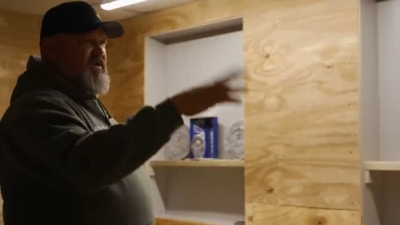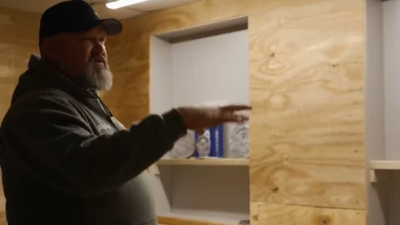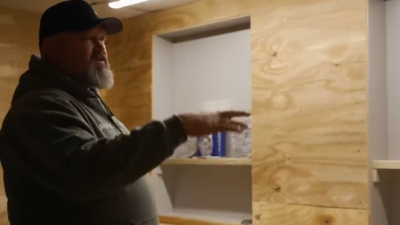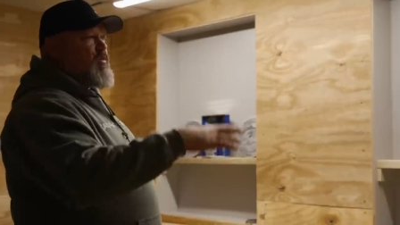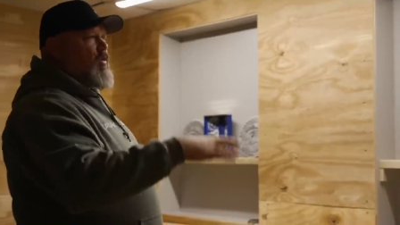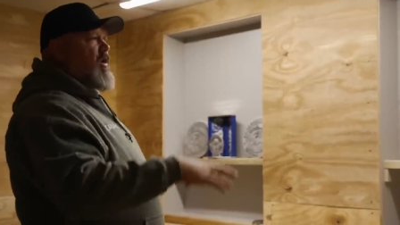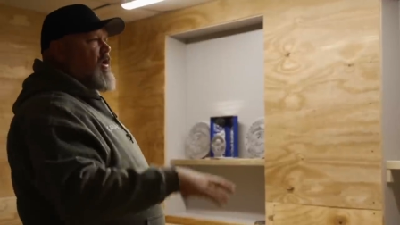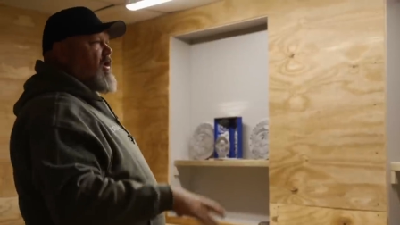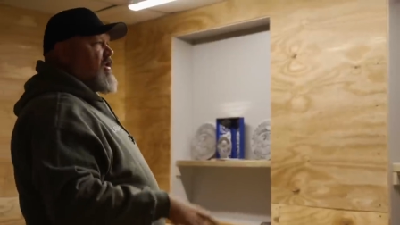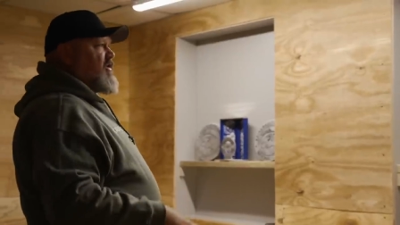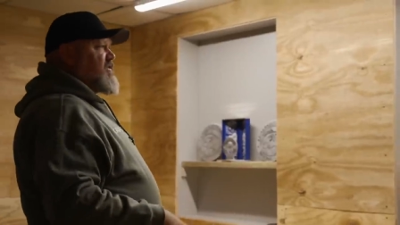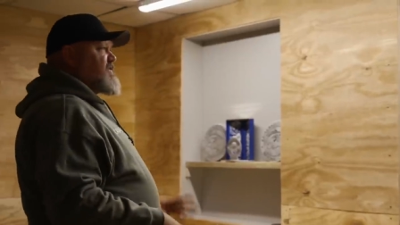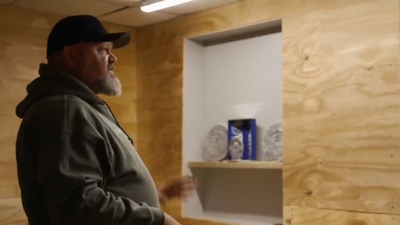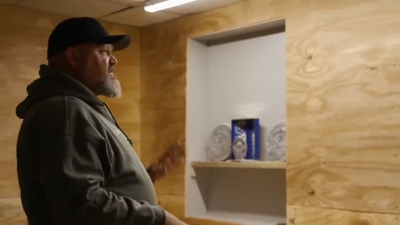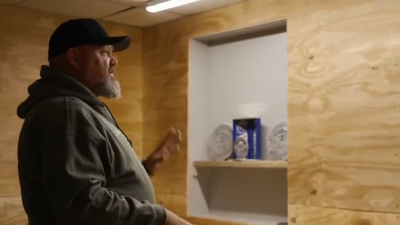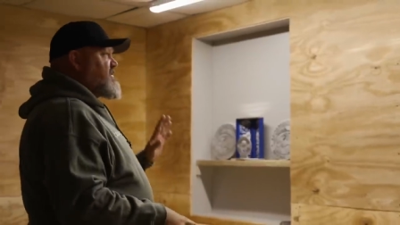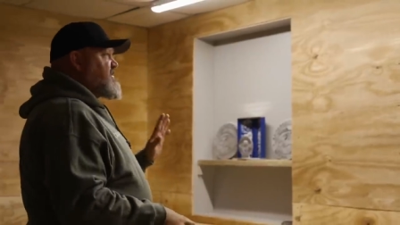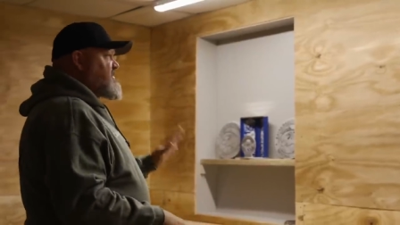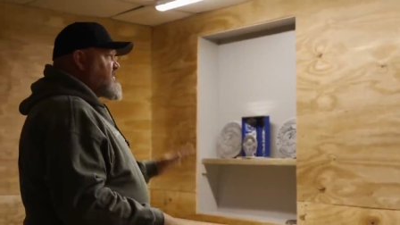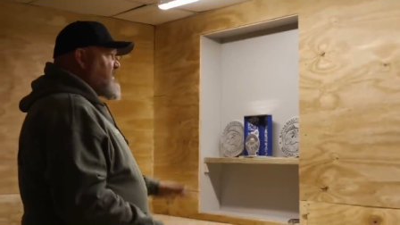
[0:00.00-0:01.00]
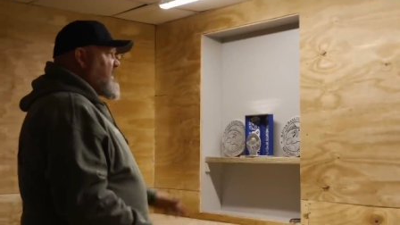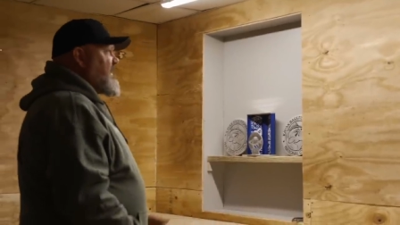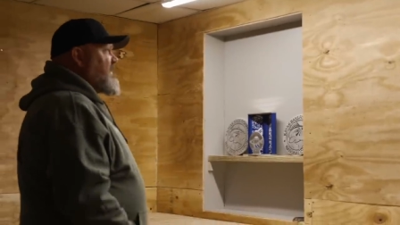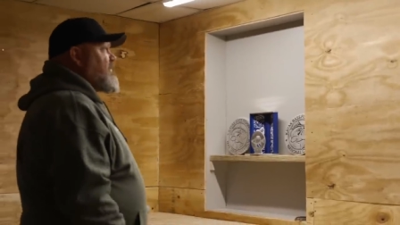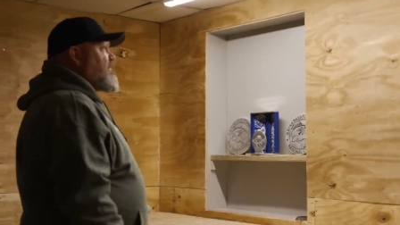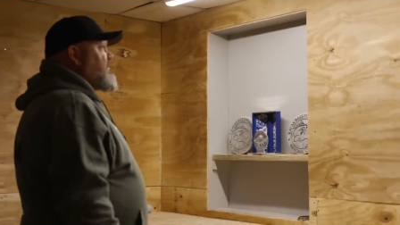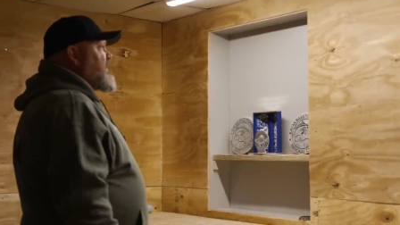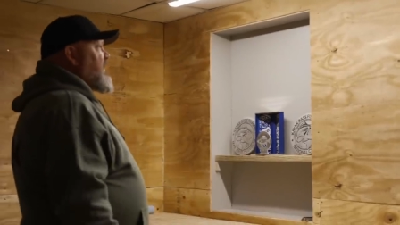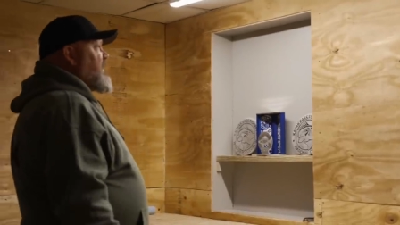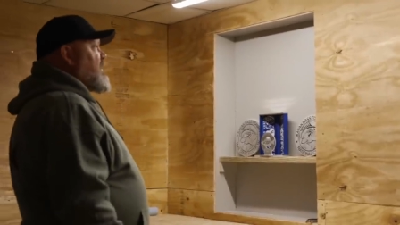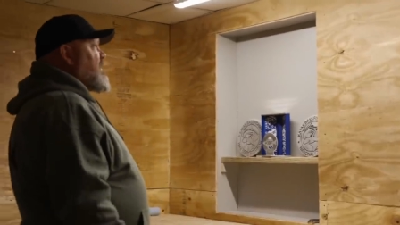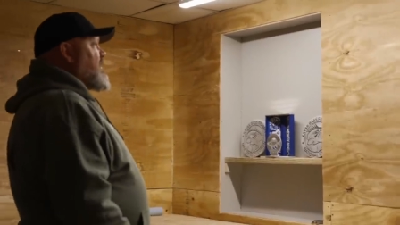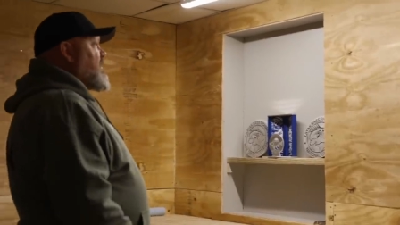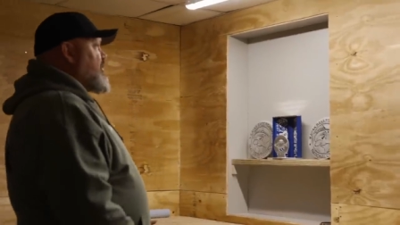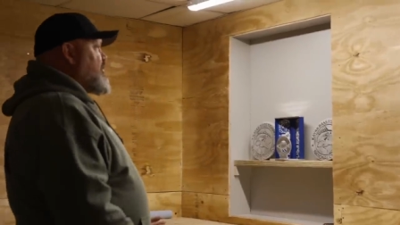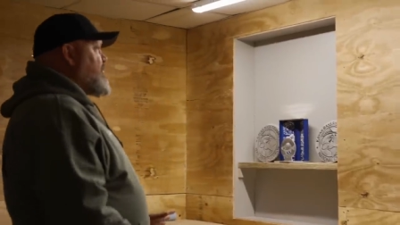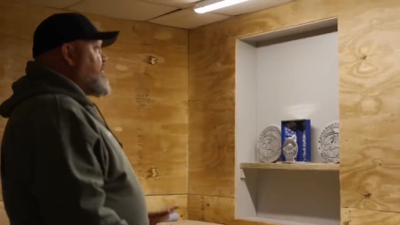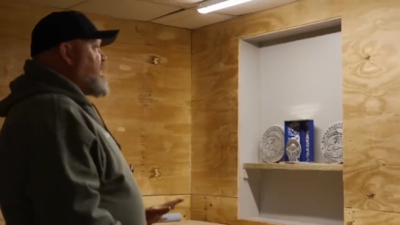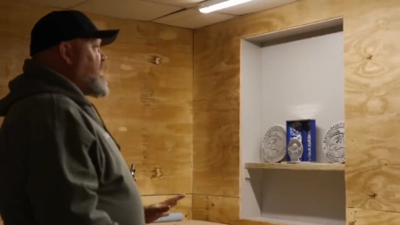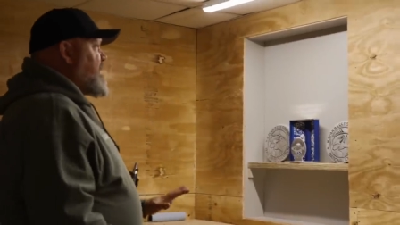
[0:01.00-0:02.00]
these walls, sand them down a
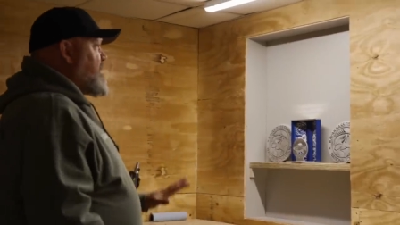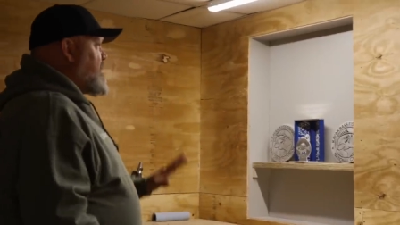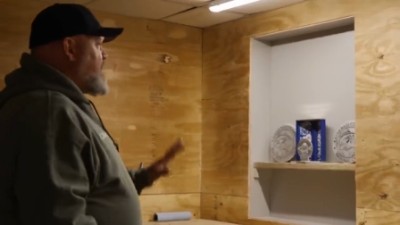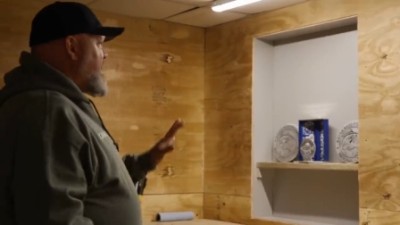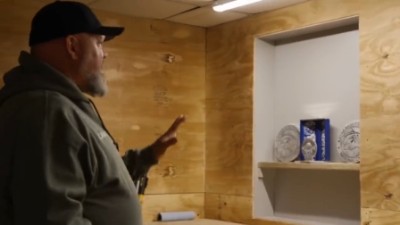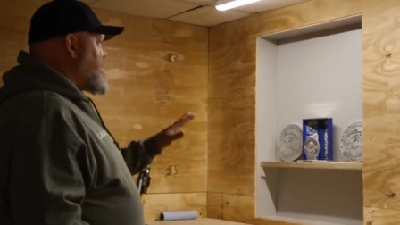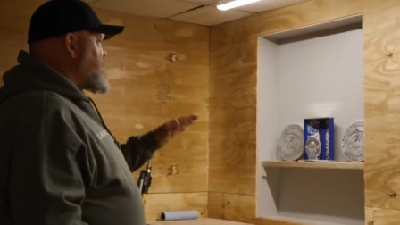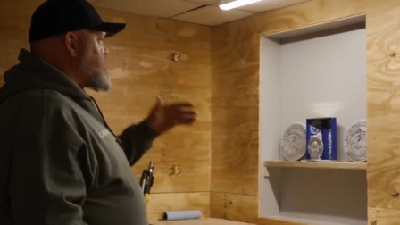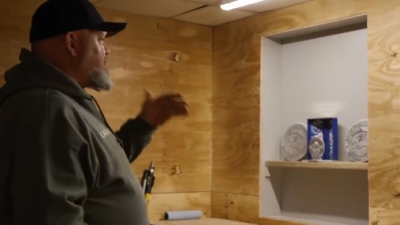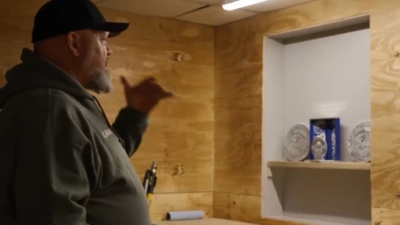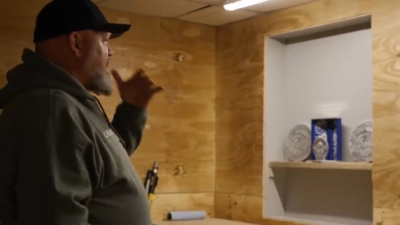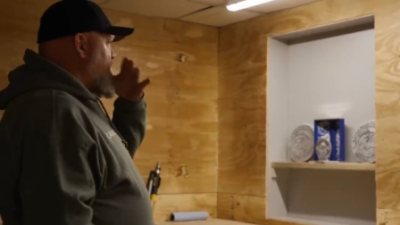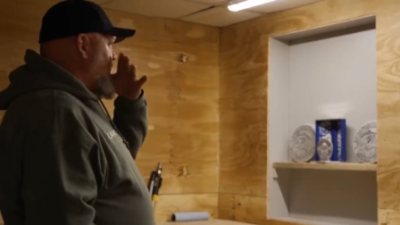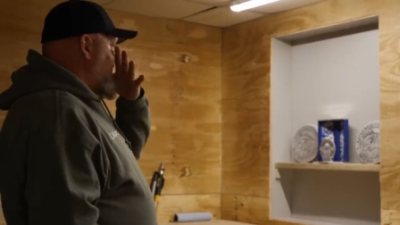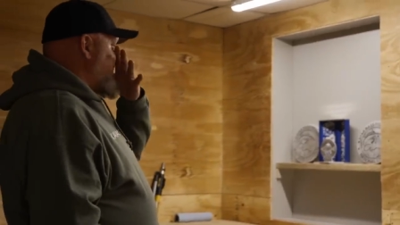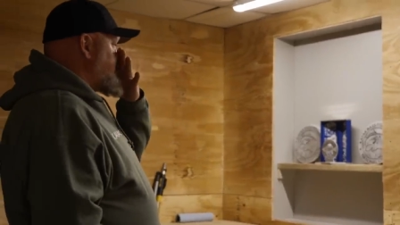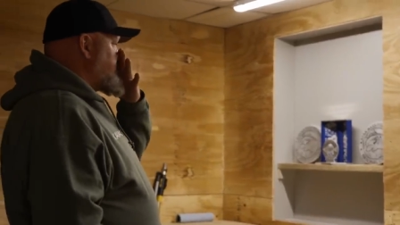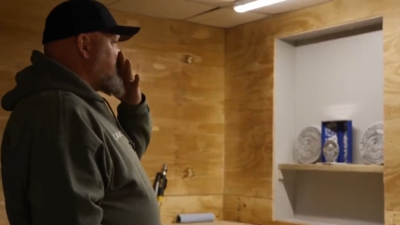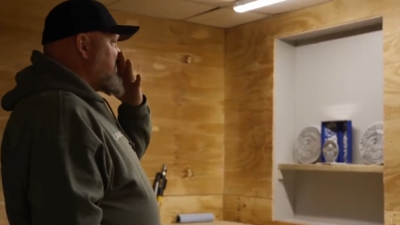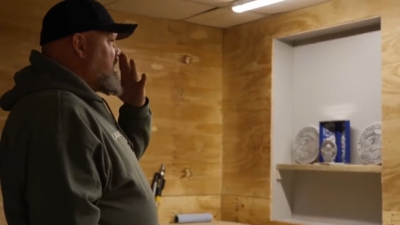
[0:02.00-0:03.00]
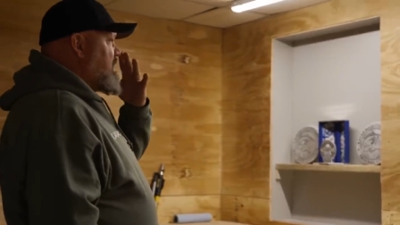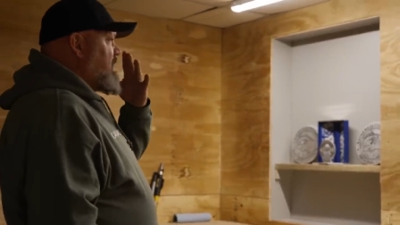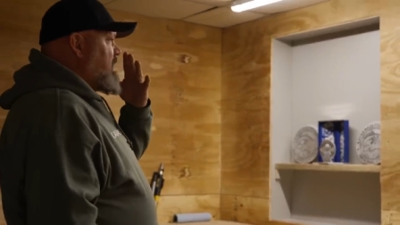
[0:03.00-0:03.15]
little bit in bad spots,